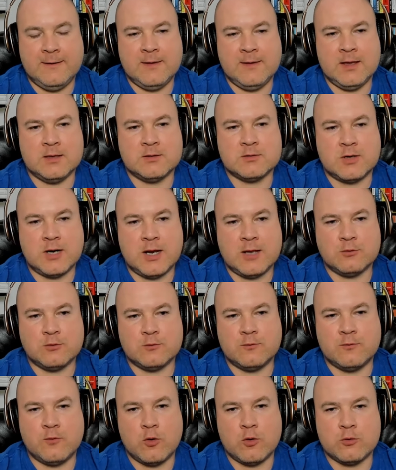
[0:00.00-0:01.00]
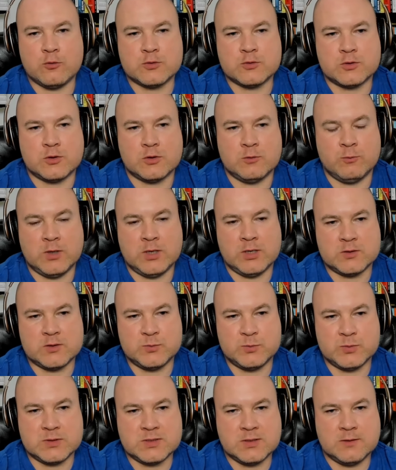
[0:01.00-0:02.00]
and then try to focus on very
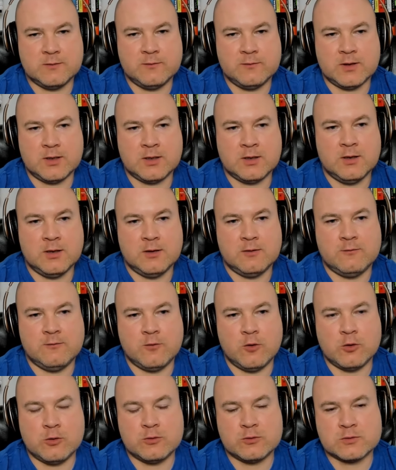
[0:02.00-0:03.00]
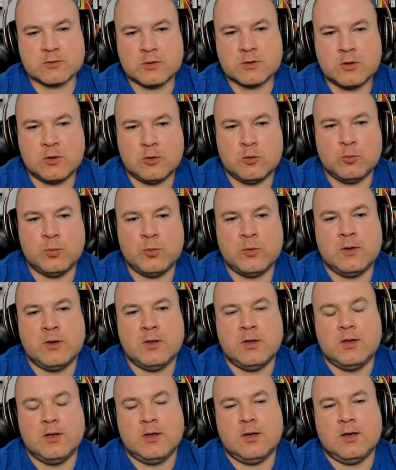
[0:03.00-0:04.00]
specific focused group
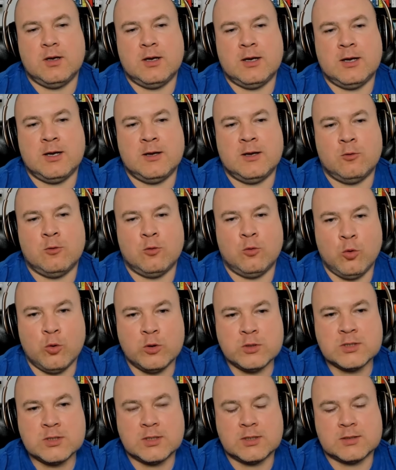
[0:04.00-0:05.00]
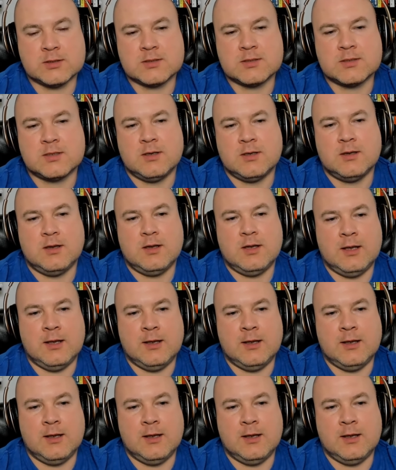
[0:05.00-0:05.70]
or audience,